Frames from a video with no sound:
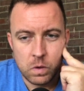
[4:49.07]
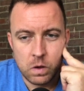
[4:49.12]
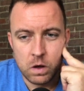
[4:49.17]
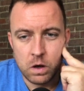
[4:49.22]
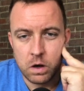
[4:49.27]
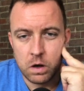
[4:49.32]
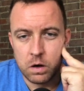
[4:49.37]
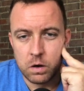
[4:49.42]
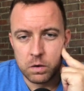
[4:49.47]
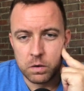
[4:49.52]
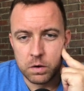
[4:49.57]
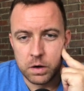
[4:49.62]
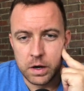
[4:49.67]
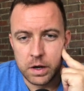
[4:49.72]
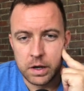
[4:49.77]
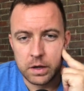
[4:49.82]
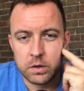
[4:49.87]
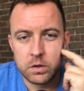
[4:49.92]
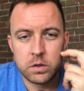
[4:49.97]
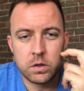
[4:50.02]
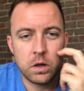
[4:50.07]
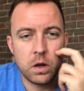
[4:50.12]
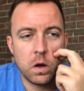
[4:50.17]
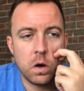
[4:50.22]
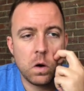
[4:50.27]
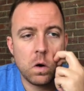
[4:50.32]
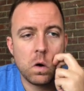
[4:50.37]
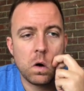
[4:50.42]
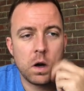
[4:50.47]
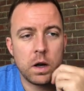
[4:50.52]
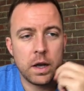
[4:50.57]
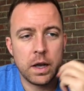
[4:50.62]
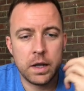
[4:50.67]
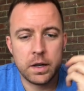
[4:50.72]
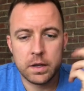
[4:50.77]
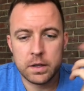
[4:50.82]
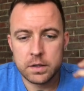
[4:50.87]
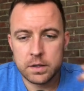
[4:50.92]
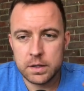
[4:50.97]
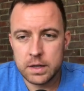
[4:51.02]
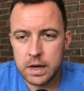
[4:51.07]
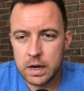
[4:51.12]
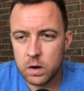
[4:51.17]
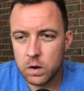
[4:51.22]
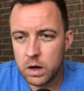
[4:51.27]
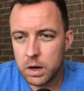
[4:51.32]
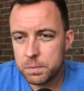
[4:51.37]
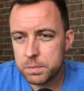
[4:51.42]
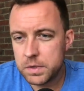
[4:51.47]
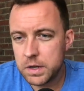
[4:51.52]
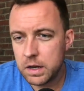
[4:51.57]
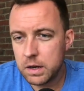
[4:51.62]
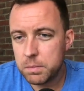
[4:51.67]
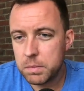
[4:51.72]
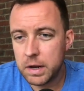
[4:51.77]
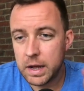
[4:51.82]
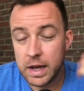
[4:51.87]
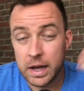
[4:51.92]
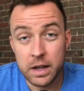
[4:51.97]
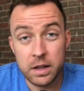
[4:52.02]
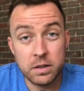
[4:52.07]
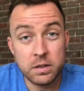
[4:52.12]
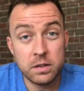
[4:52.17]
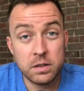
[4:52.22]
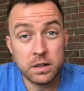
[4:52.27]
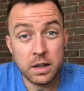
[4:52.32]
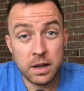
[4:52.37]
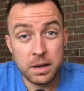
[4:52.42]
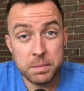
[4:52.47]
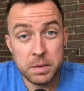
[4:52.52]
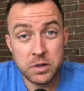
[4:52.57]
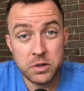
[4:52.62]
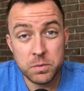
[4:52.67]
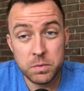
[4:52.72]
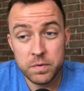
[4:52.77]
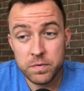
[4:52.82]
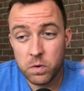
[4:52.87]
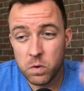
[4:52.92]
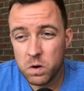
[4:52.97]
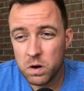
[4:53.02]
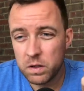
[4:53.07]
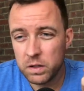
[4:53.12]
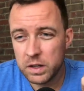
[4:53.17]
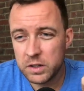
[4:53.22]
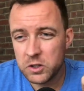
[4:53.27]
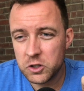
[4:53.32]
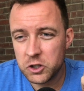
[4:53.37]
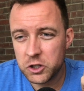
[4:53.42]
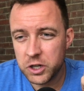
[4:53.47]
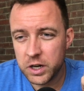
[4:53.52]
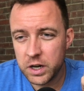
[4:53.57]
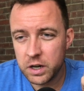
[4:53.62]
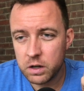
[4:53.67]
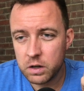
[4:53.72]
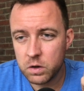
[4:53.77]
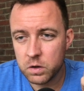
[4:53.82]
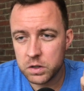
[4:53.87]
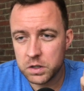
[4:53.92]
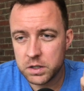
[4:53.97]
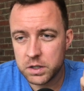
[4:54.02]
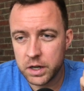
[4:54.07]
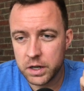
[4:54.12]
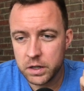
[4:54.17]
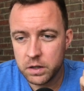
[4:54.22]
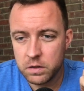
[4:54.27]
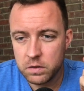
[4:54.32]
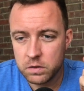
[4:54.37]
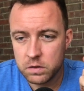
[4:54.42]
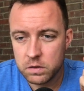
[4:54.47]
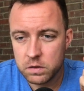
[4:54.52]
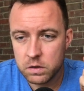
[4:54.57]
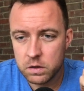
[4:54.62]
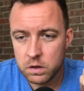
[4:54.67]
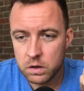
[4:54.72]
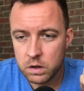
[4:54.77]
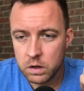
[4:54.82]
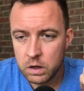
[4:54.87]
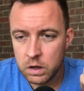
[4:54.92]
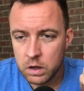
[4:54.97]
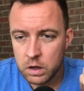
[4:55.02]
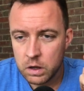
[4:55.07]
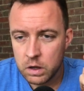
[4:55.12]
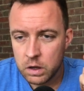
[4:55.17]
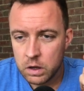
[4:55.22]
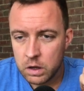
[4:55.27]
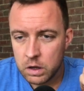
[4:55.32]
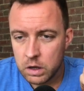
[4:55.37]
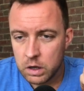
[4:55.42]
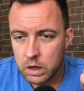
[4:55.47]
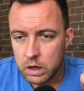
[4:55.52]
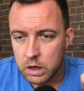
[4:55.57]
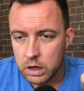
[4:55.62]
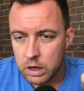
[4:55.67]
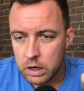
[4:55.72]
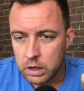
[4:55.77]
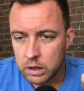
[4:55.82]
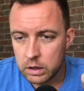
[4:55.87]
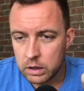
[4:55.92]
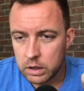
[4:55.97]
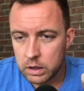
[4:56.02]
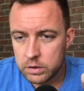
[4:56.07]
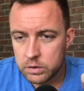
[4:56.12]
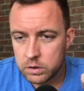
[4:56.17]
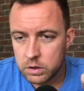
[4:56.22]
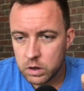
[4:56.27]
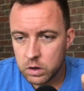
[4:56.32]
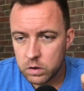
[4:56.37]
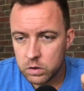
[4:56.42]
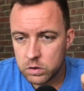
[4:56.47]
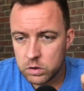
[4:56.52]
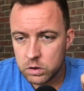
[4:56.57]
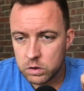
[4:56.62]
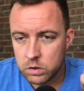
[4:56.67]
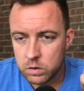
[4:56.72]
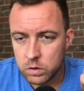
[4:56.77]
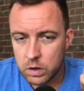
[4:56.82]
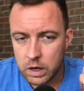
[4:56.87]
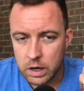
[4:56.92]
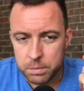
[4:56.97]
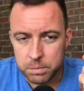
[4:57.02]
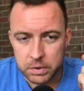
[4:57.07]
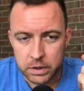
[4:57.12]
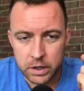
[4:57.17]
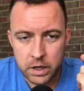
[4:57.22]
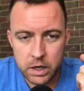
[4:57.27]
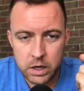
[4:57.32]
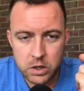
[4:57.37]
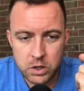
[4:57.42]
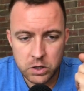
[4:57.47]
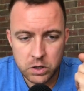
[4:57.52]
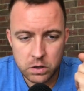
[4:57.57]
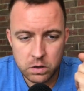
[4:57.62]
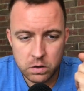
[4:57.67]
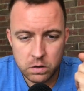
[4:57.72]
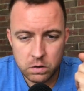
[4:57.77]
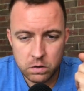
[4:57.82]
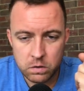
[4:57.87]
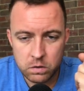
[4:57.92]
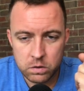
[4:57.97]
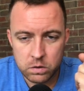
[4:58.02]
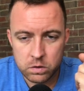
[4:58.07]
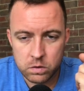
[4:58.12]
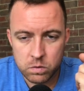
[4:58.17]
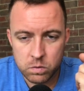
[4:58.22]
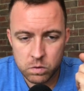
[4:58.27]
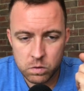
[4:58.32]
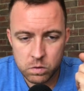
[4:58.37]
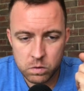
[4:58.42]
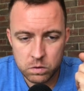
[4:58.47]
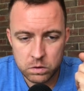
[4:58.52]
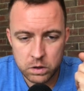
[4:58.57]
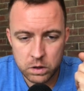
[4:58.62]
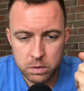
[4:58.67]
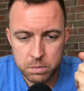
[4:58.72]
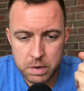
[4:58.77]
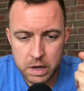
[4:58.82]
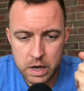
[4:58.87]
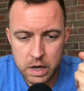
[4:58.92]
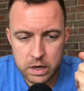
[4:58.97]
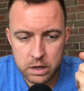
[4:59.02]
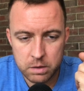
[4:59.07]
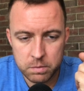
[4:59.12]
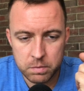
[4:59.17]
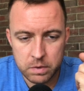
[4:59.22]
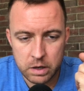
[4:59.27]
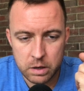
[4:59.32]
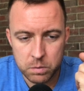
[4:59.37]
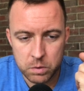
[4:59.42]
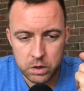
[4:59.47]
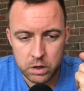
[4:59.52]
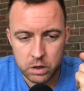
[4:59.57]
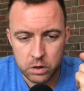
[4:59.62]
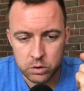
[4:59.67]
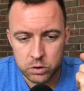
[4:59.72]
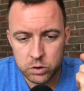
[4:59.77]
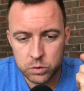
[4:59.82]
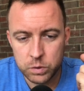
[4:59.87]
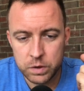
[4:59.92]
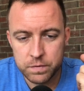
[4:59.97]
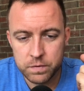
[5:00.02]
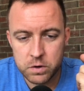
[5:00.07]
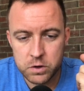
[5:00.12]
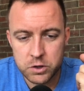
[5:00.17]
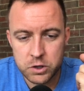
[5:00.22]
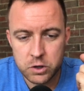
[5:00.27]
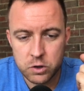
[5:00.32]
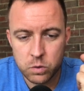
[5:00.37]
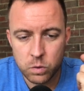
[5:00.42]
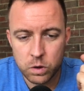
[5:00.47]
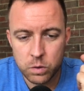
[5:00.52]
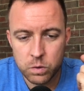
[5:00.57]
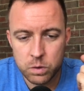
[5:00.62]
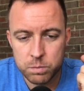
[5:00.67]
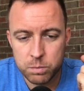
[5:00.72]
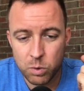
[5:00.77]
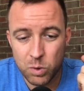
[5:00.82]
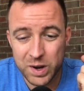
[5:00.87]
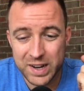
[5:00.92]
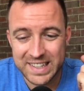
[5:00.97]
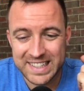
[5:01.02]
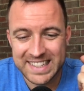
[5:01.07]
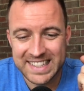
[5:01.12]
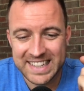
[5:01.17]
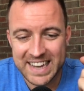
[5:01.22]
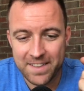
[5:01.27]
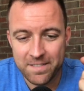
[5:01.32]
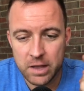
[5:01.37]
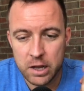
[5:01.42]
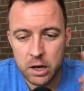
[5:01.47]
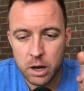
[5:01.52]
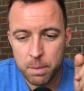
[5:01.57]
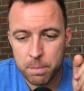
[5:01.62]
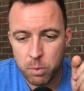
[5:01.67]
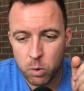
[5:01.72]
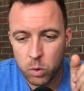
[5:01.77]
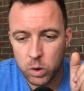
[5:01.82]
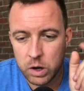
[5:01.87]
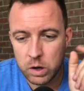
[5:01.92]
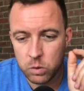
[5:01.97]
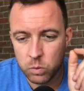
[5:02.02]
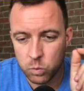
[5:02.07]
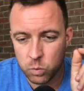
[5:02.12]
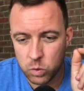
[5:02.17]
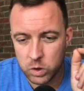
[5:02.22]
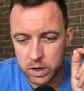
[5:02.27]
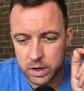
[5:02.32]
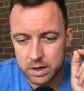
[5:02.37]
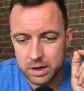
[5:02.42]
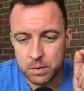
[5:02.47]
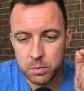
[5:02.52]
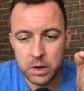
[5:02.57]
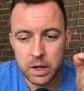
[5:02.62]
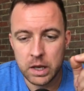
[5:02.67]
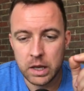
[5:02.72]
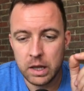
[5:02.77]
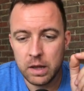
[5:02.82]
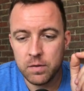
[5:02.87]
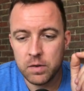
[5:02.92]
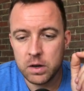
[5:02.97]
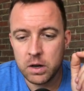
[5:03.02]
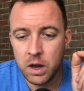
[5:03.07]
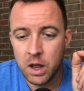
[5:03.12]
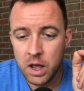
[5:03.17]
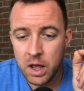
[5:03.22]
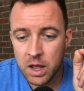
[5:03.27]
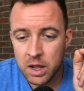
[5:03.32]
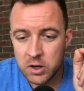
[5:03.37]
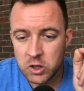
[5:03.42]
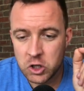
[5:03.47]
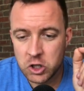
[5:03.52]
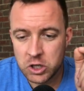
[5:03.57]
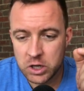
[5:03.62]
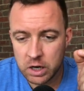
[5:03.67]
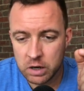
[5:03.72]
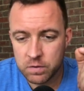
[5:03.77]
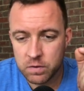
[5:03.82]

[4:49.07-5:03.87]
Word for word: All right, so it is now updated, but as I mentioned before, let's check, go to settings. Uh, let's go to application, scroll to the bottom. There we go. Suite version 21.7.1. And we can even check